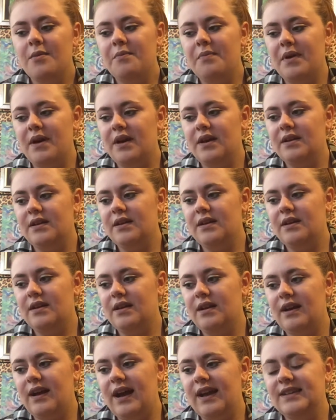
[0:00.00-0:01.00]
But
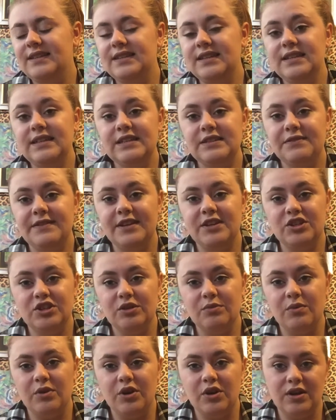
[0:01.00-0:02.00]
I seen this
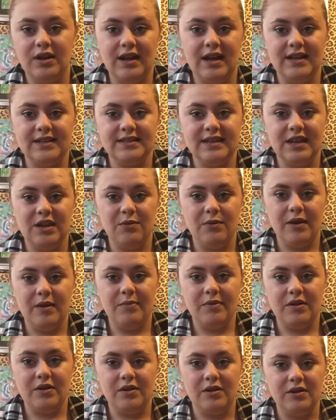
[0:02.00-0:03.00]
relationship wasn't going to last anyway
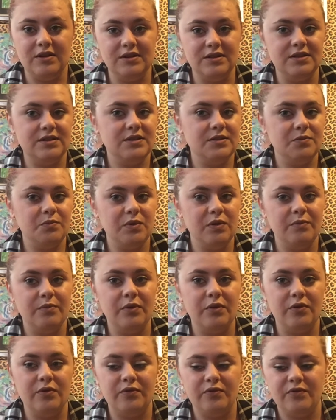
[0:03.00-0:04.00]
because we were
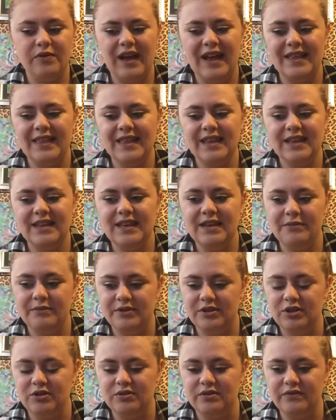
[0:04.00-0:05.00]
both, I think he
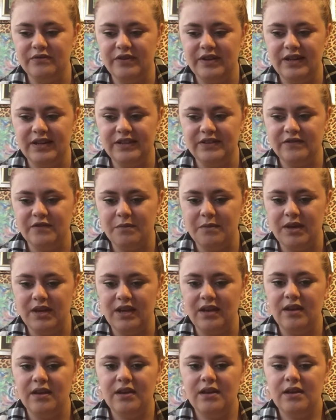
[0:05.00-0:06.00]
was losing feelings for
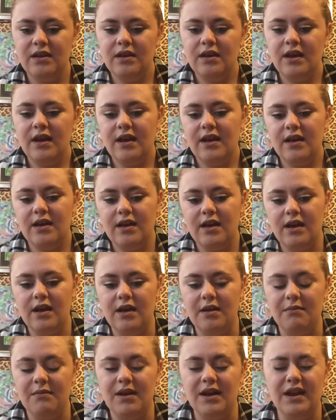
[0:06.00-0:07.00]
me.
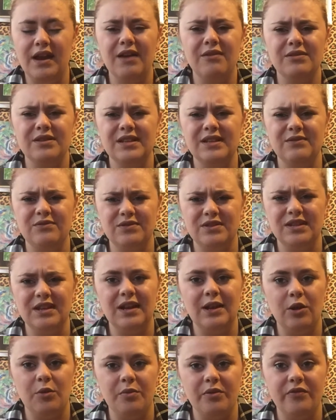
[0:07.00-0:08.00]
Um, and I was losing a
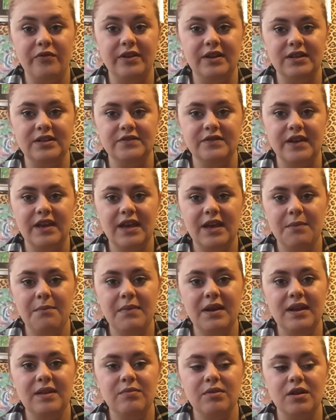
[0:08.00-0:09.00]
little bit of feelings for him,
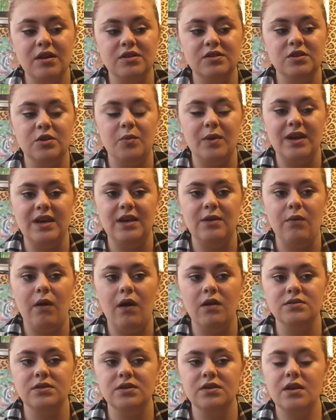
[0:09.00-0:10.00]
mainly because of the way he
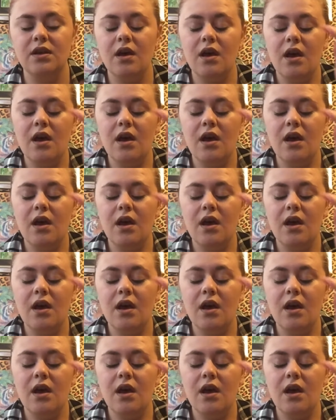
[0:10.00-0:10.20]
was.